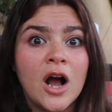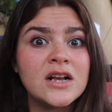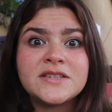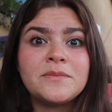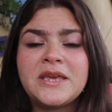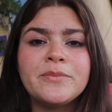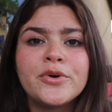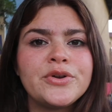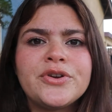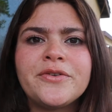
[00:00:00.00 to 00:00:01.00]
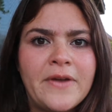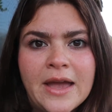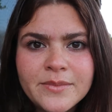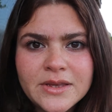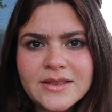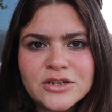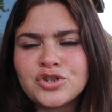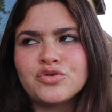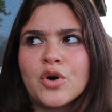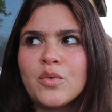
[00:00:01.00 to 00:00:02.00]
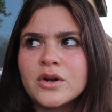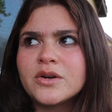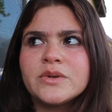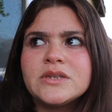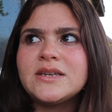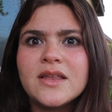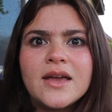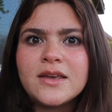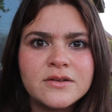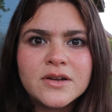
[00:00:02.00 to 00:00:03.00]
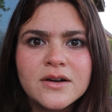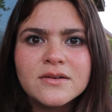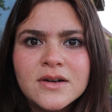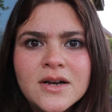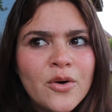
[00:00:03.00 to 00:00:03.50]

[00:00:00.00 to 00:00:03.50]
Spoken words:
toxic people in your family that you don't want to really, like, you know.